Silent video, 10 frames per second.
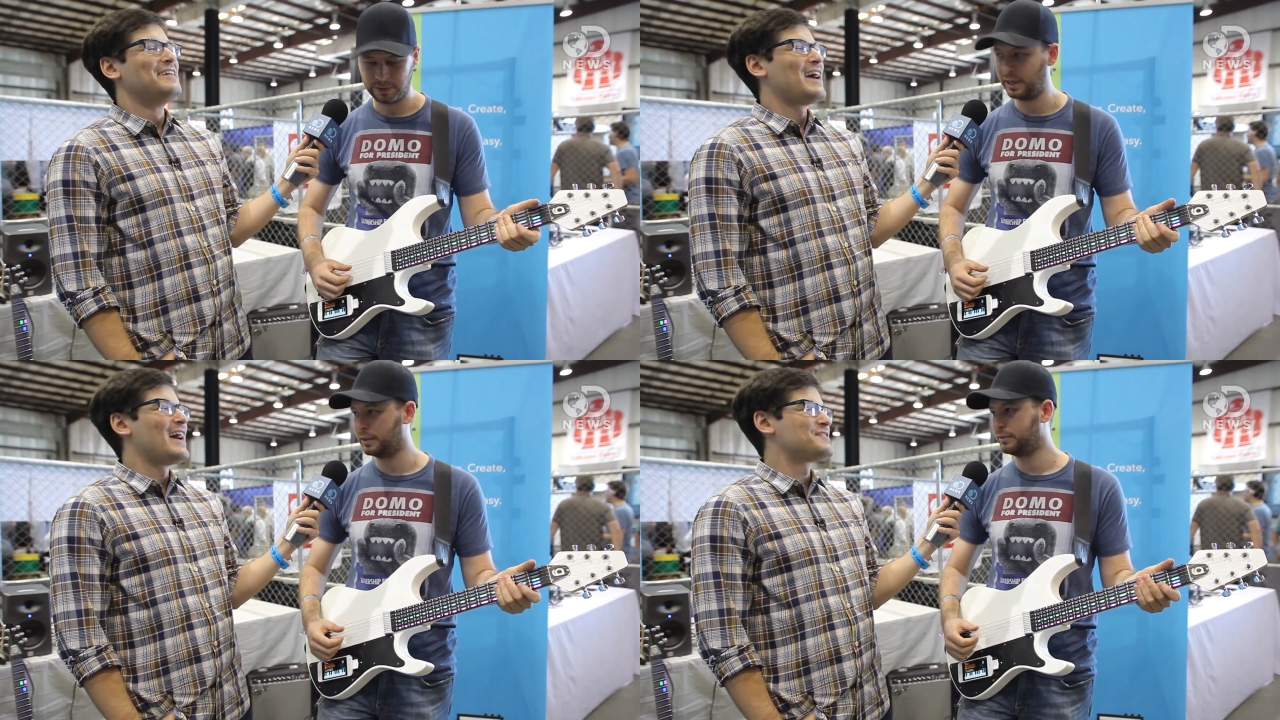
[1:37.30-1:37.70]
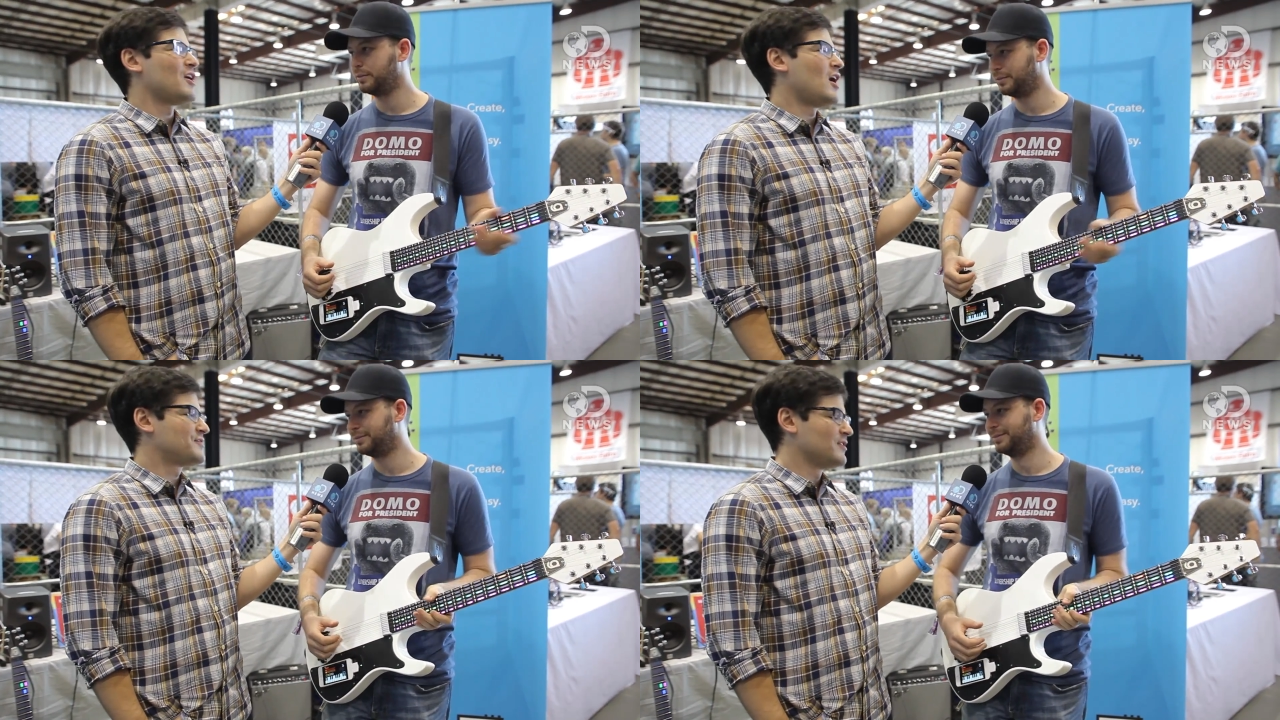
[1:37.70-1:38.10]
Speaker 1: That's
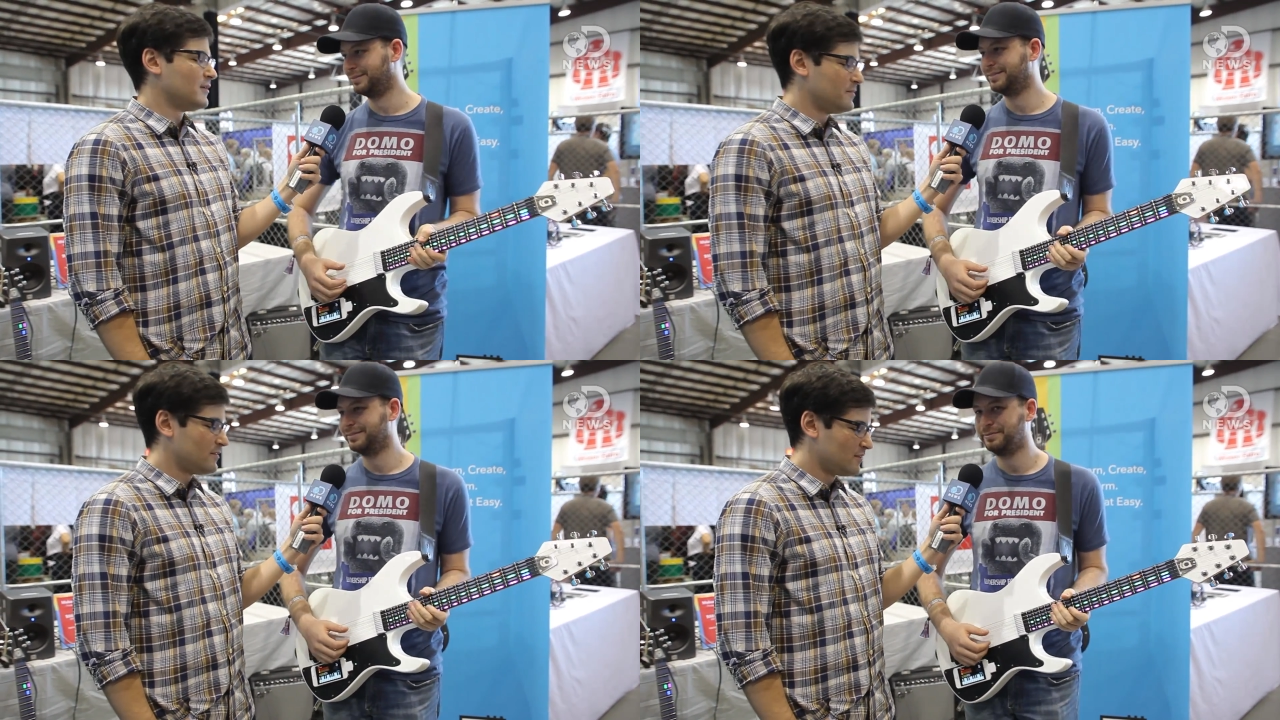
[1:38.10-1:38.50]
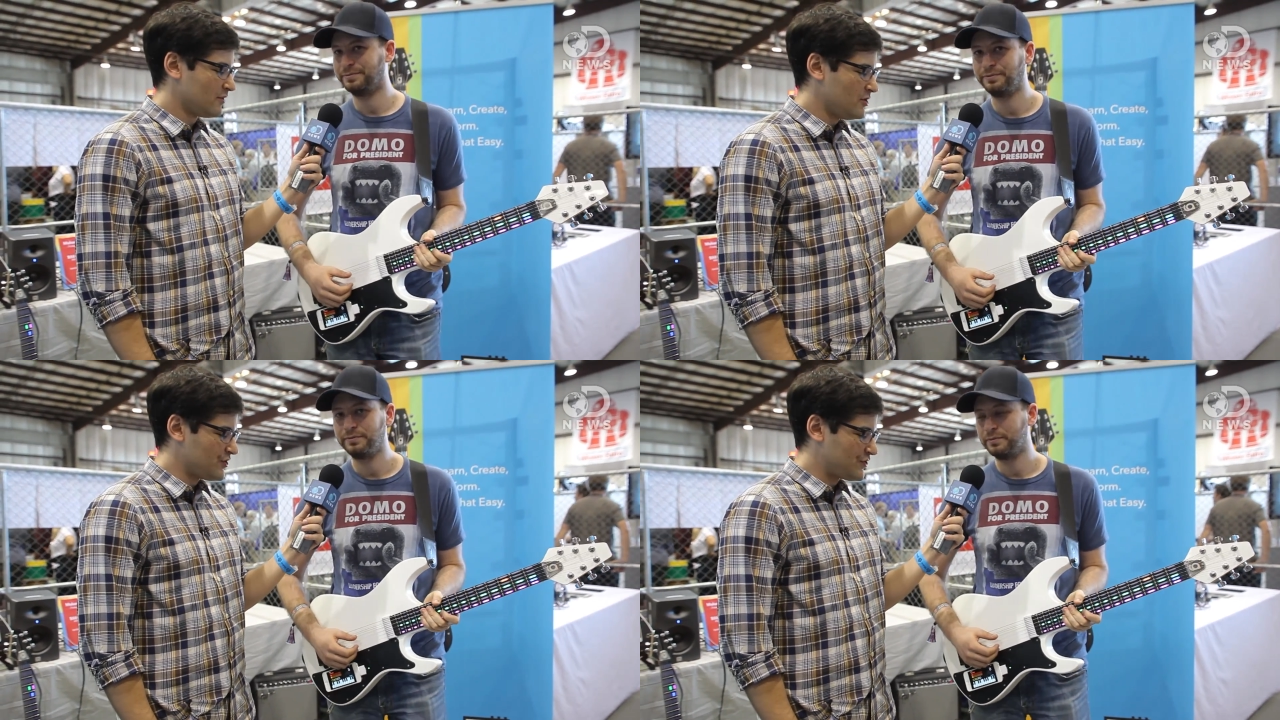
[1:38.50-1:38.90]
awesome
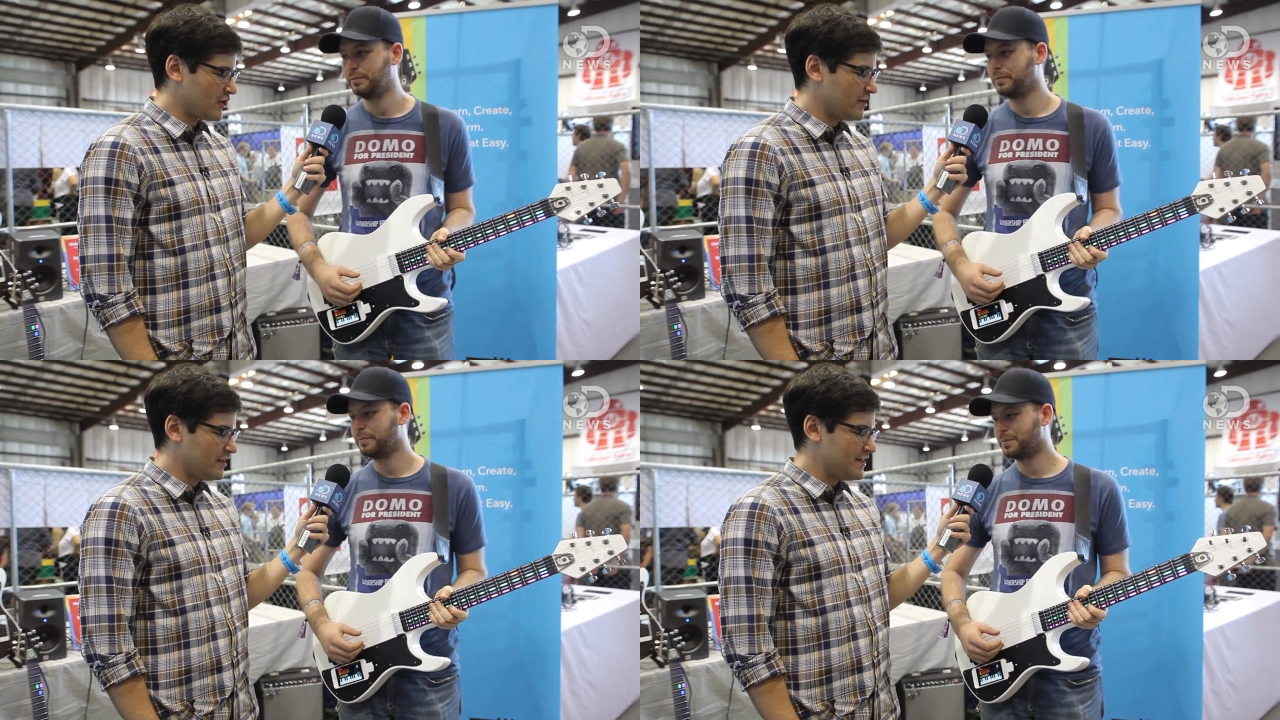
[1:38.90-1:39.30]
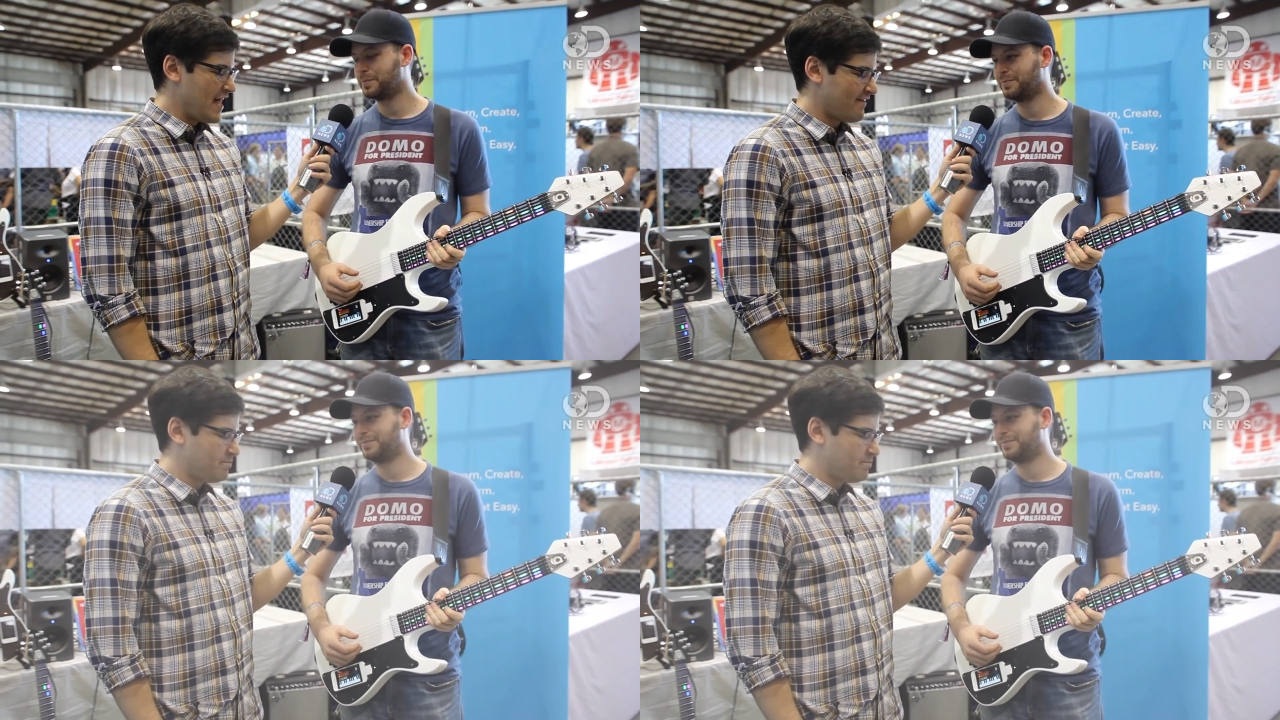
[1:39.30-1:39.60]
you just turned into Daft